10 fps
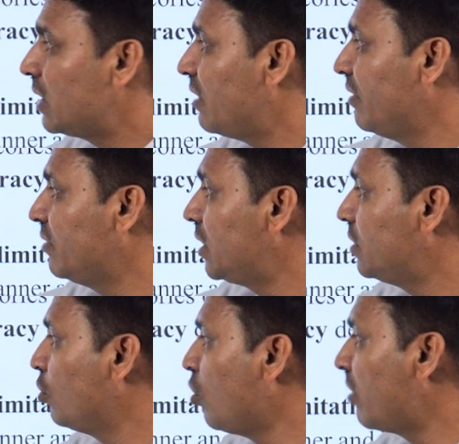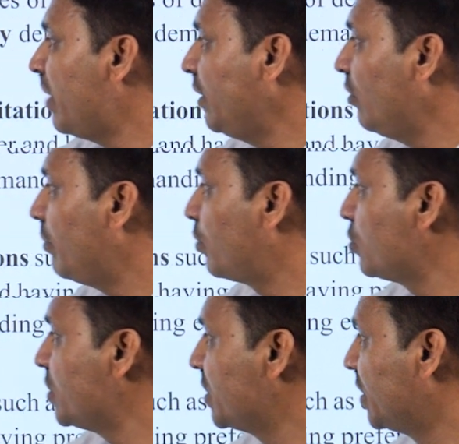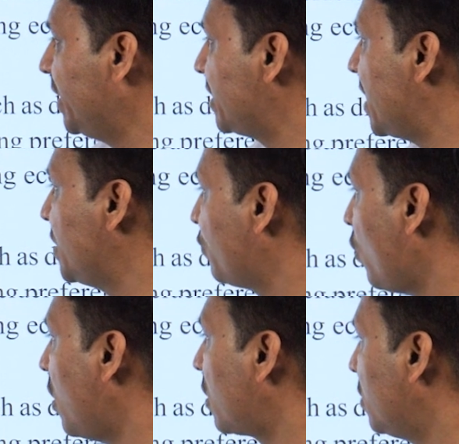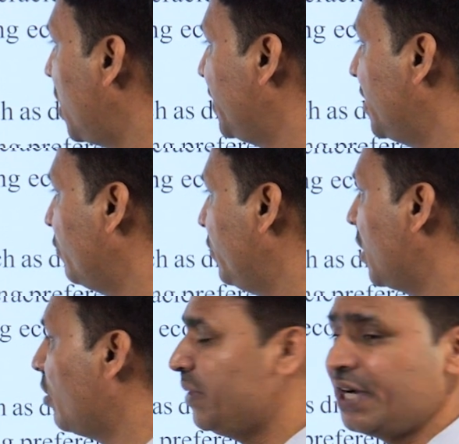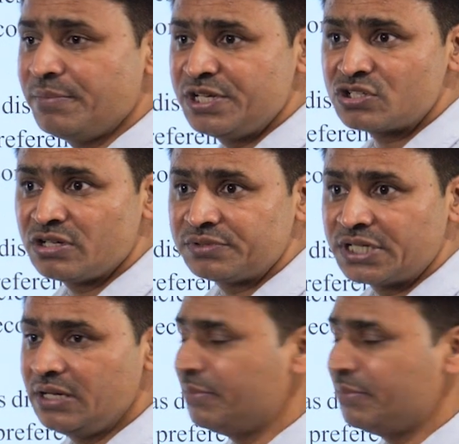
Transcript: However, the normative approach is criticized for, and we have made a mention of 3